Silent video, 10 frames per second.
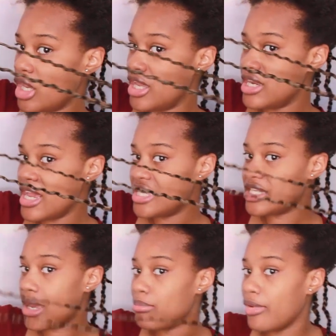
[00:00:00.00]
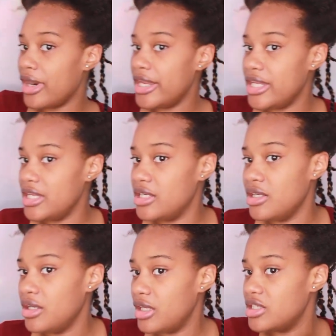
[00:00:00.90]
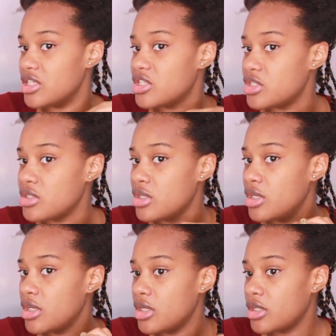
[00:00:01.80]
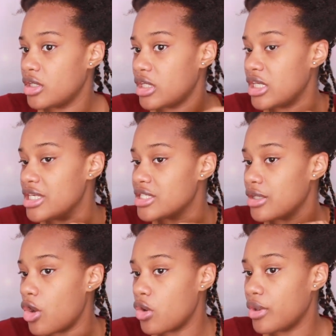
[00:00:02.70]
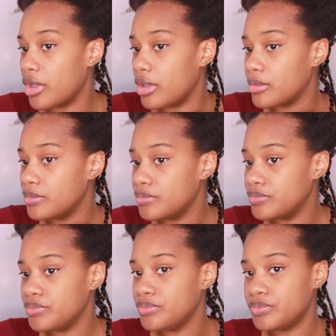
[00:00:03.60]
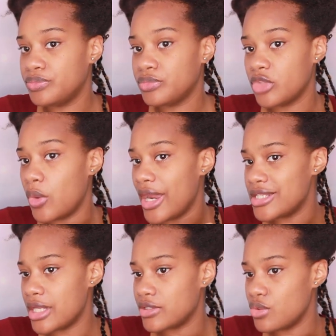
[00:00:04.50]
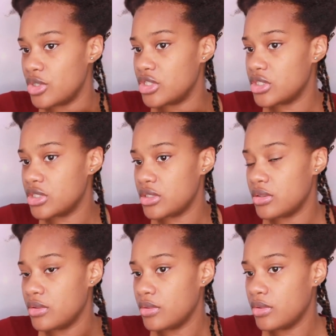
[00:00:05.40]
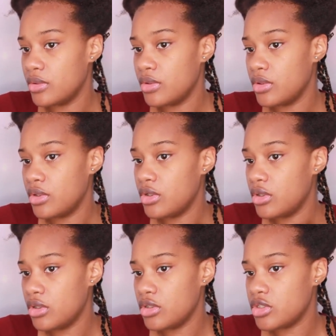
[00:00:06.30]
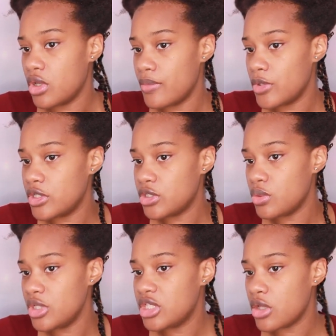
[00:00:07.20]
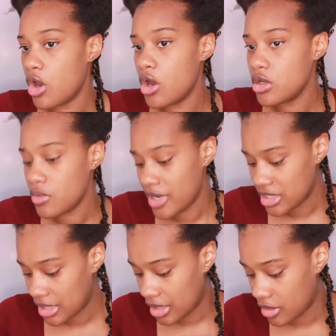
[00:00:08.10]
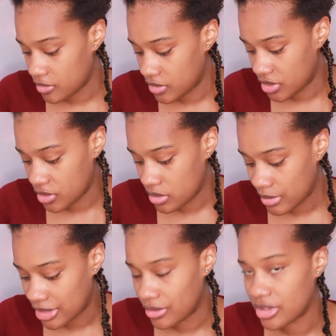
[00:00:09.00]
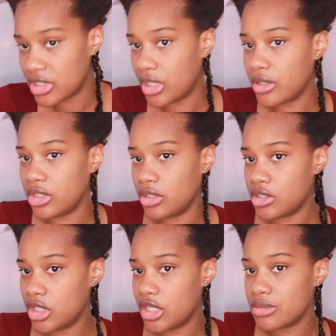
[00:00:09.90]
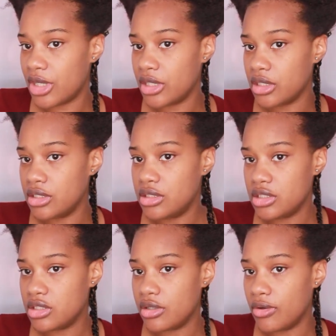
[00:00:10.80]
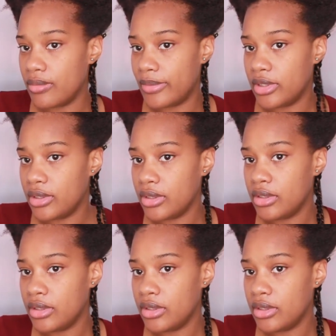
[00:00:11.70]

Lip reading: And as I braid, it just gets longer, or as I twist. So I'm going to twist all the way down. Excuse my daughter down here, she has my conditioner open.